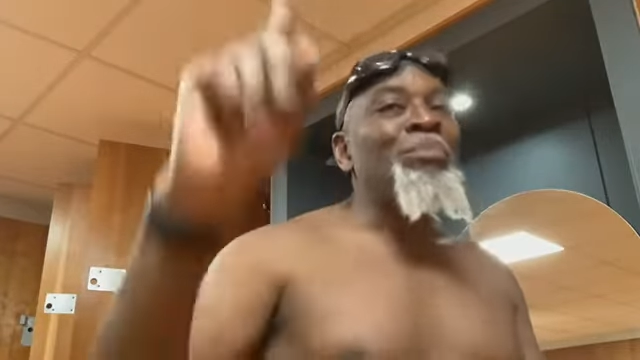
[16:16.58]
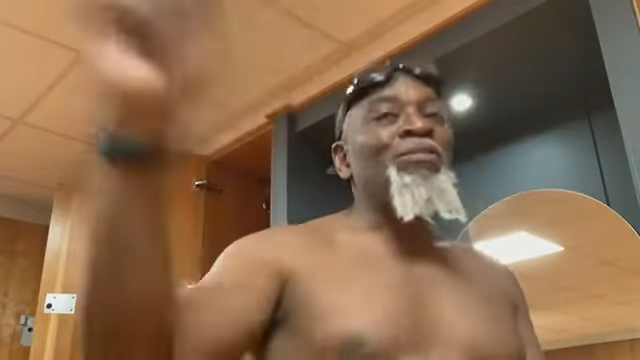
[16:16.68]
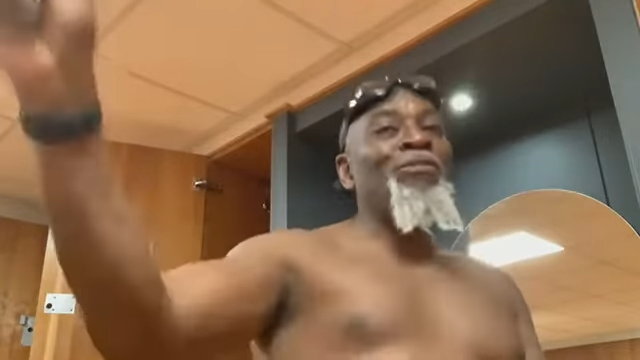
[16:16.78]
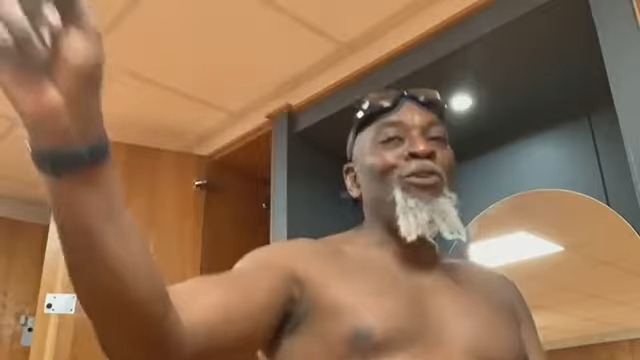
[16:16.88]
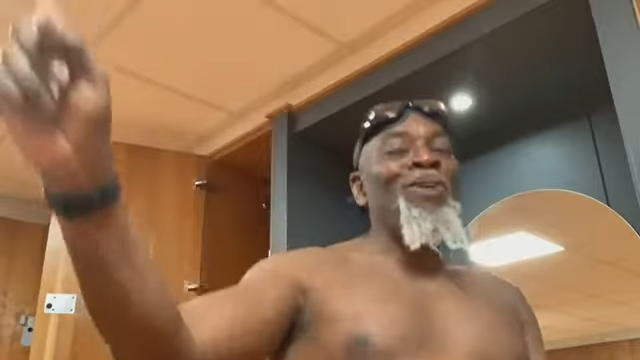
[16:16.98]

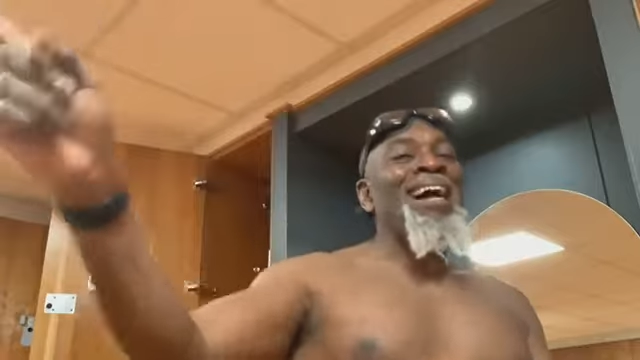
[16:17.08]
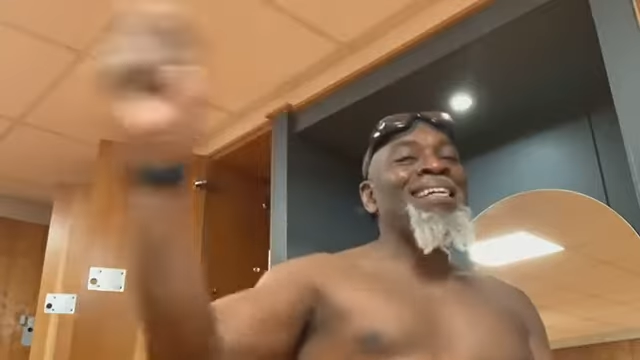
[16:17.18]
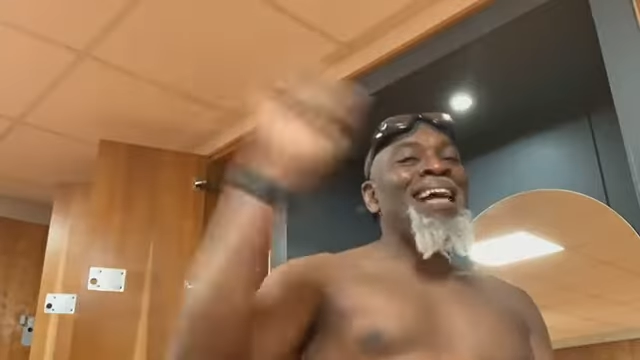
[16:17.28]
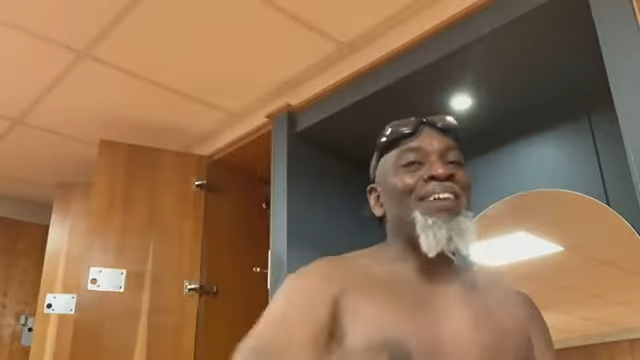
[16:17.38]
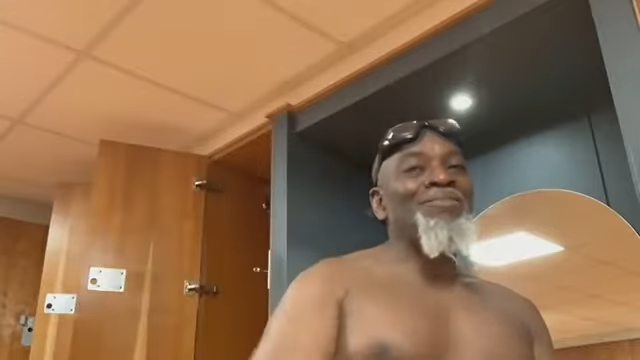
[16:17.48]
before
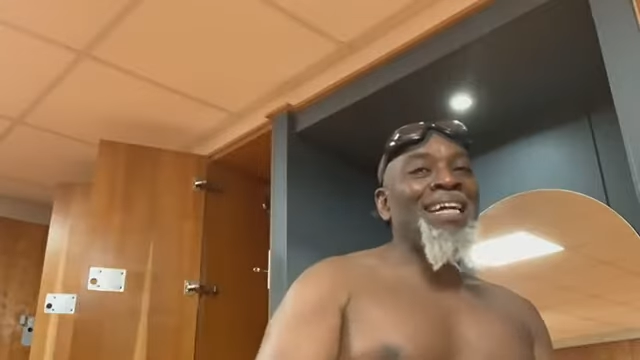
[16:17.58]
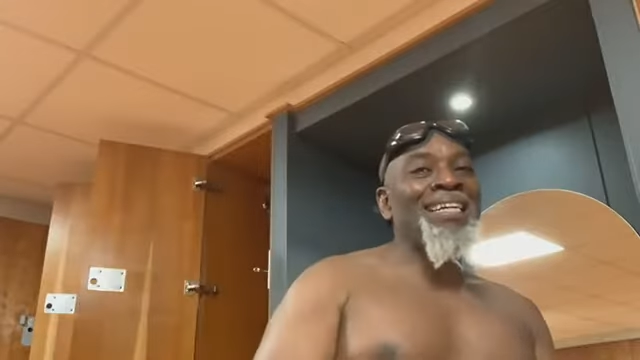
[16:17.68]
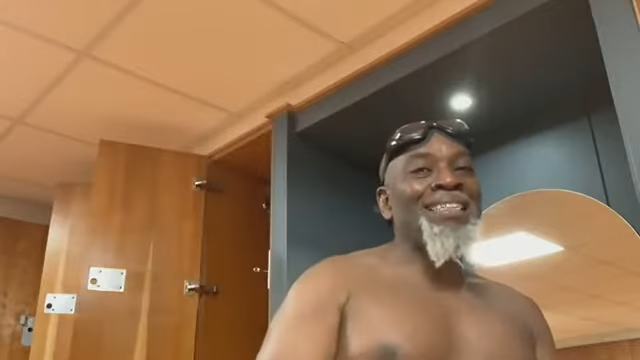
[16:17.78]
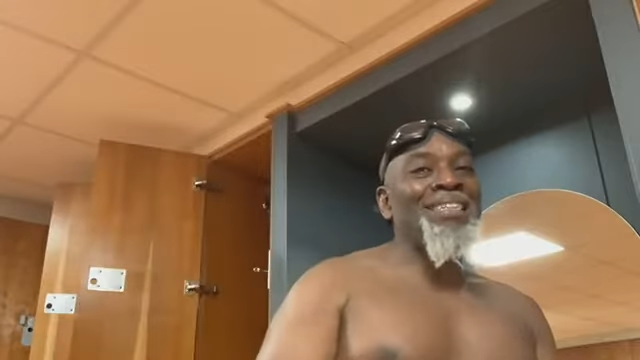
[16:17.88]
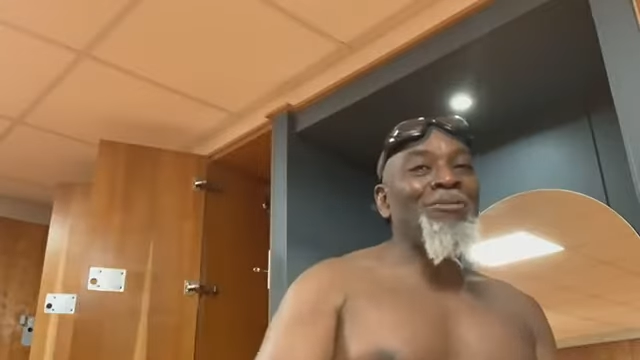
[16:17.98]
and after
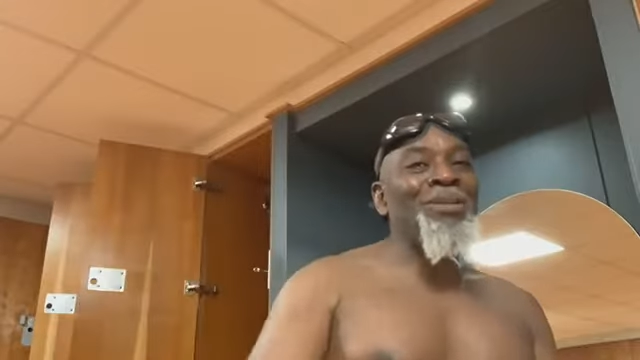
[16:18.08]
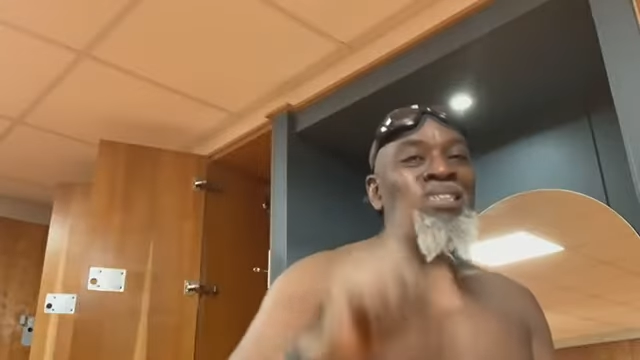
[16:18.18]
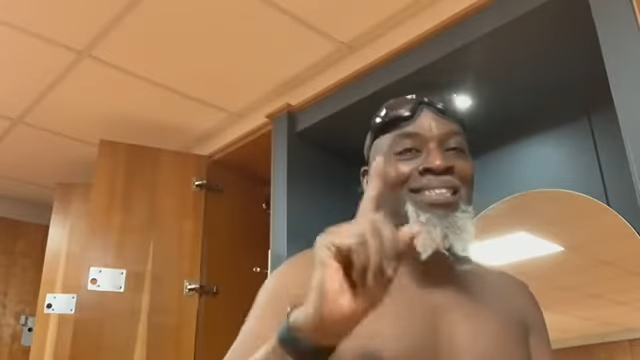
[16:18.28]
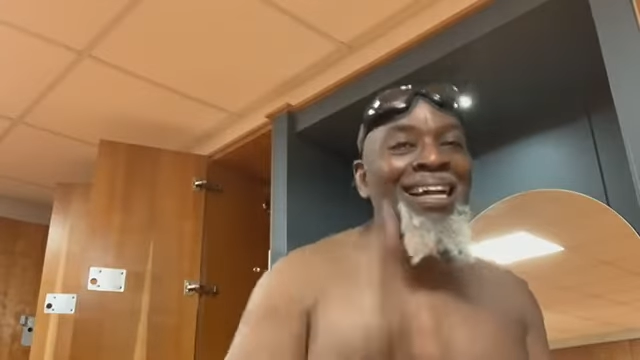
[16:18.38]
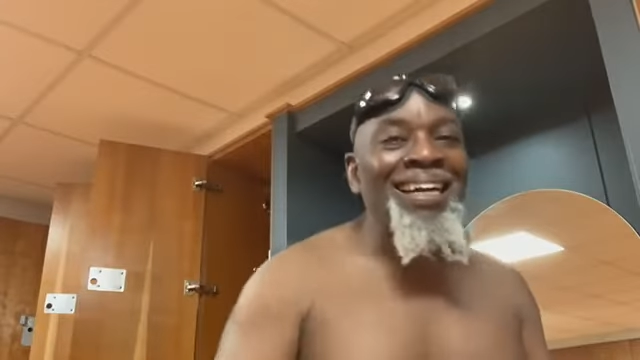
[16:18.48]
it, we
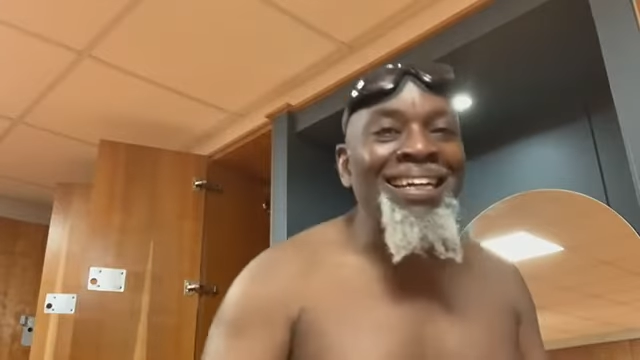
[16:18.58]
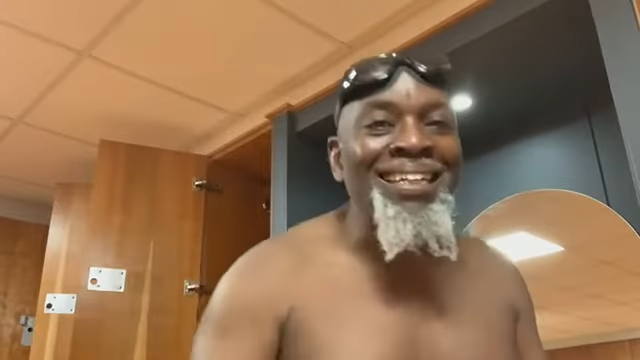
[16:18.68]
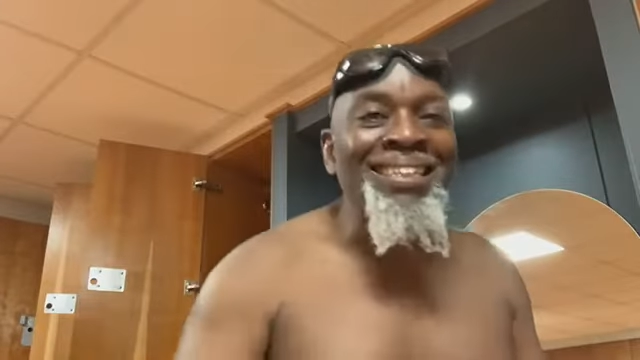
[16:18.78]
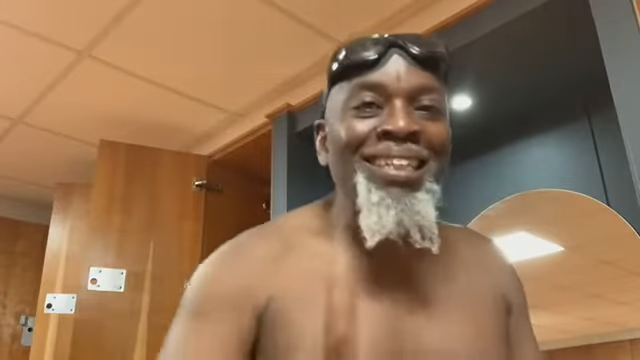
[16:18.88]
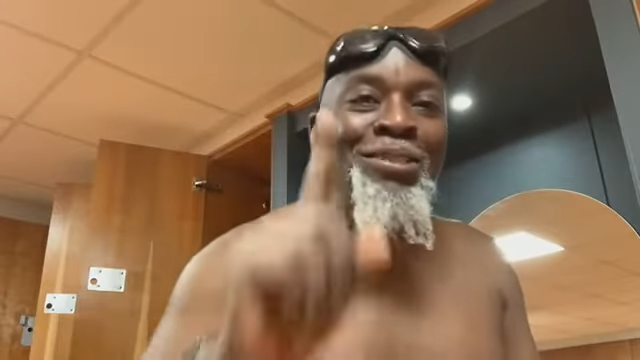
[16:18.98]
sang
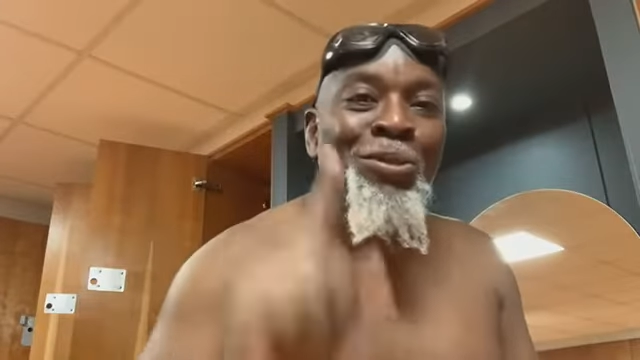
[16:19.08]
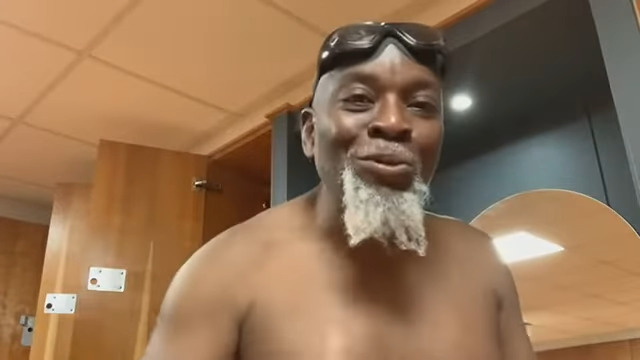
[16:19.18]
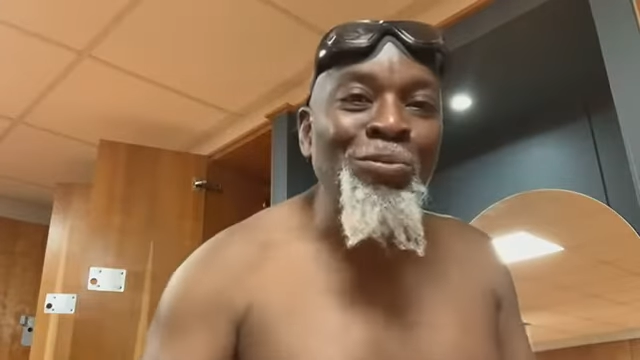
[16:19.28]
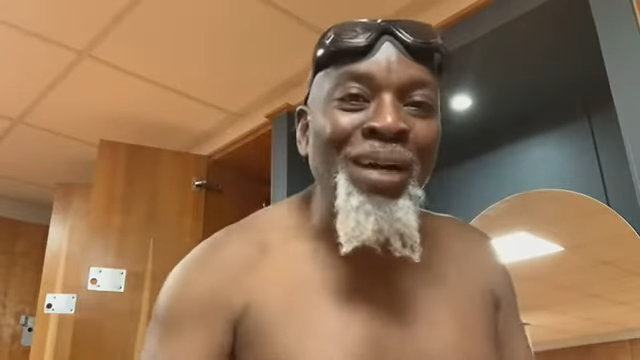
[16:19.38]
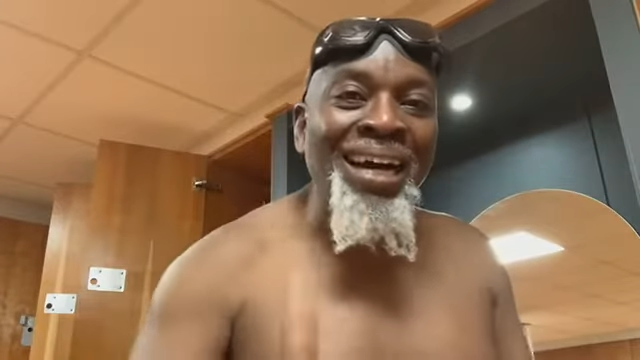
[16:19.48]
the
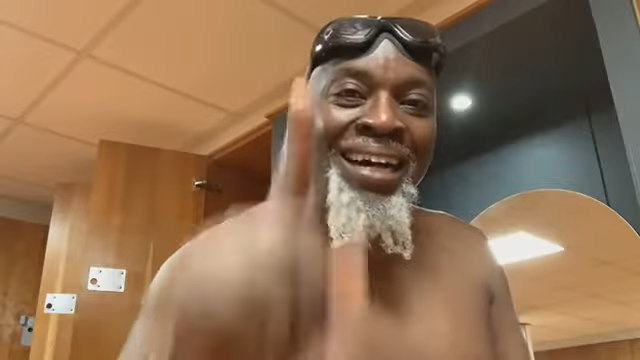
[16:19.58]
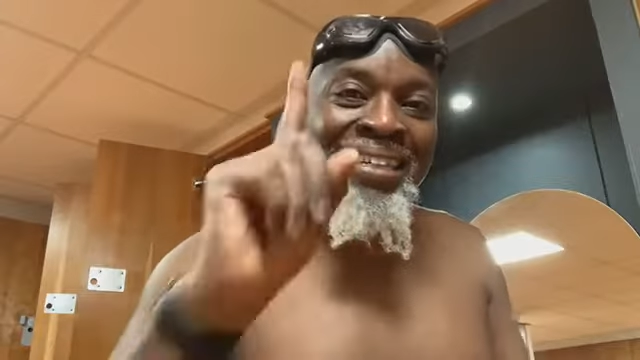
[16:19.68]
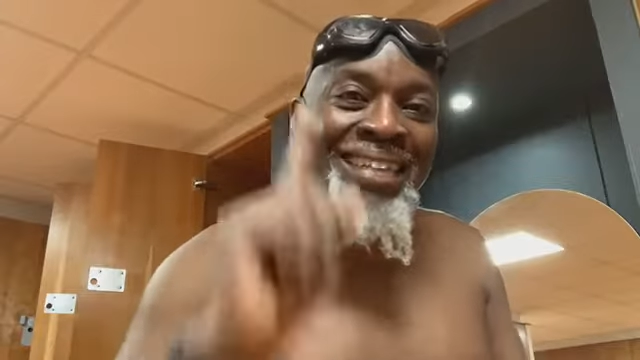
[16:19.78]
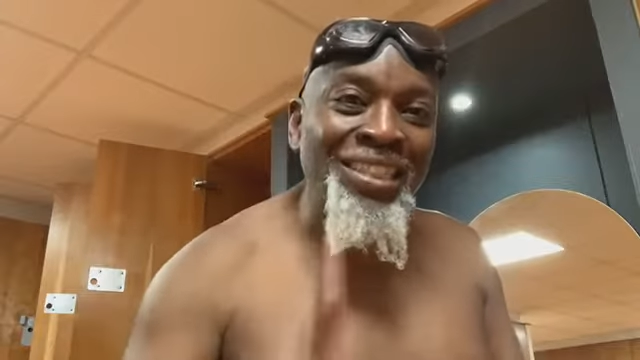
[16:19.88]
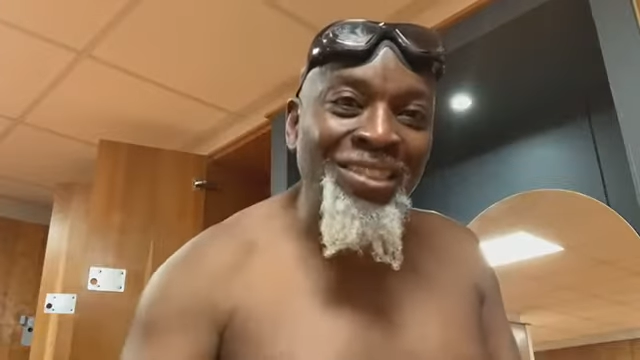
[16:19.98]
Yoruba
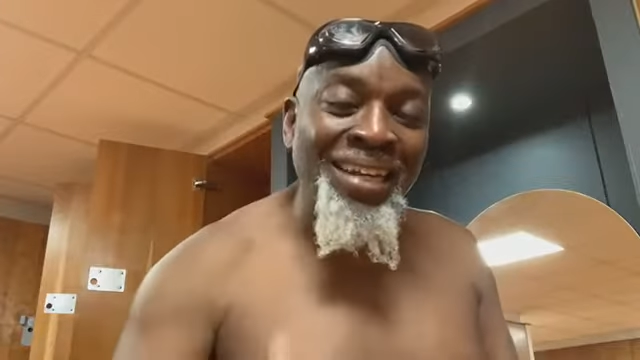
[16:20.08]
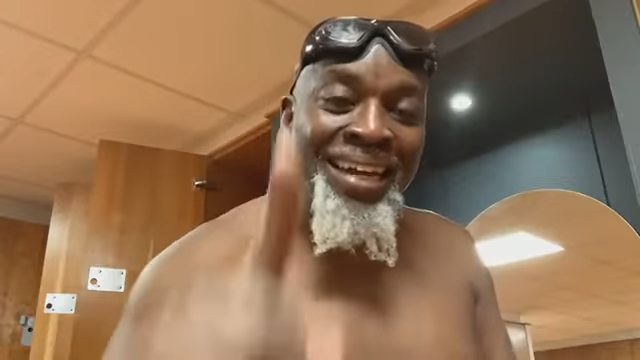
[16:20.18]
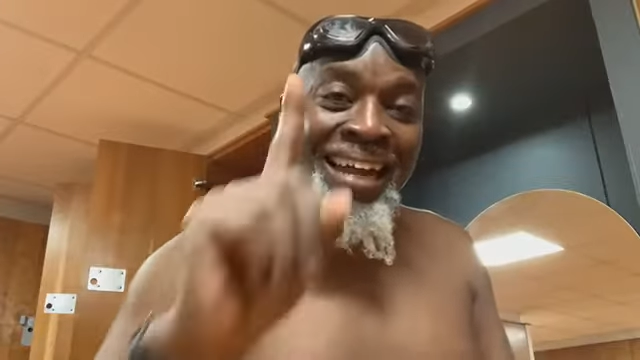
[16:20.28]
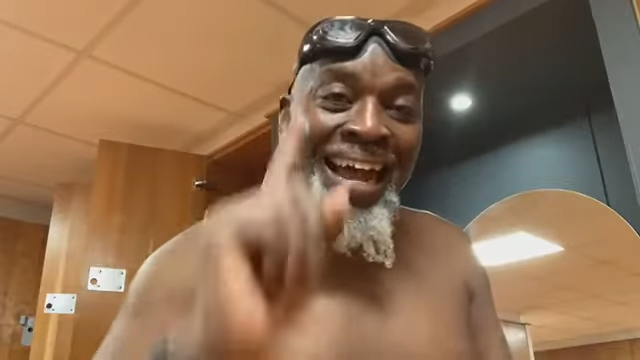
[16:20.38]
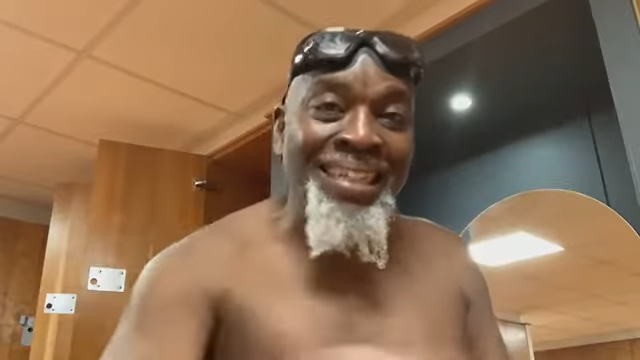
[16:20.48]

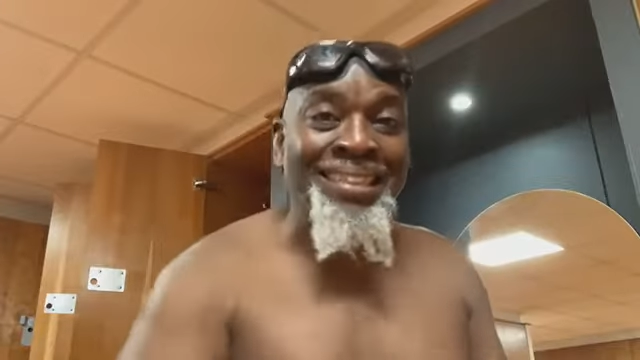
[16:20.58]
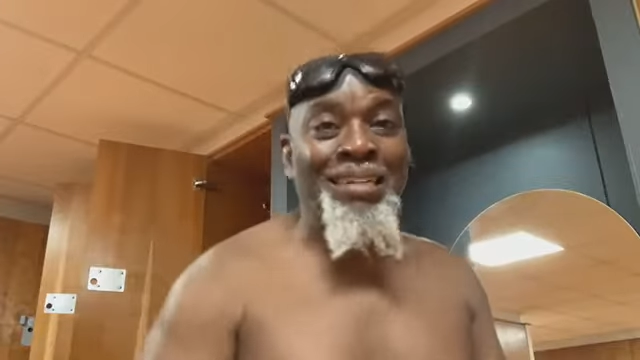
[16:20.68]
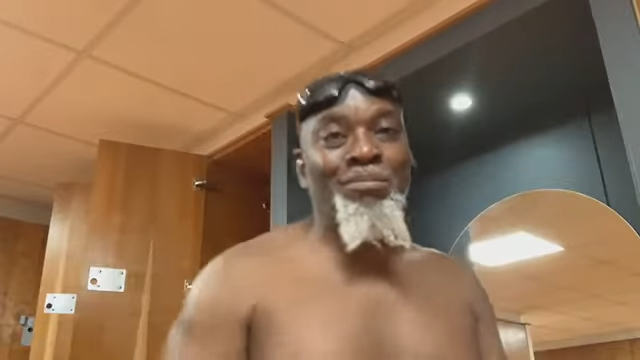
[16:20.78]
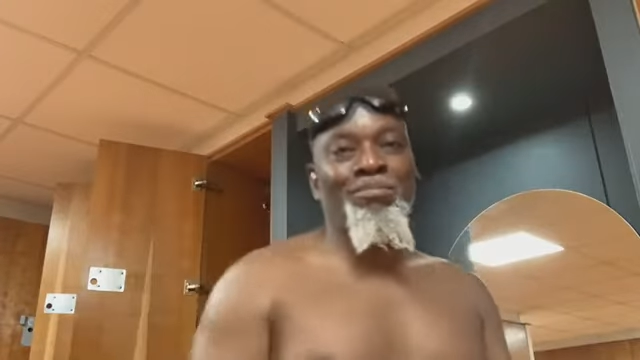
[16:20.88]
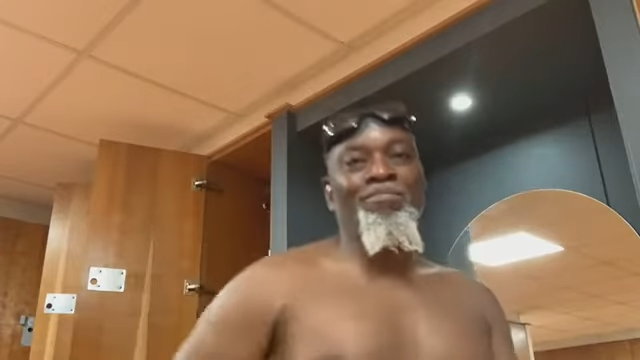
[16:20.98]
national anthem.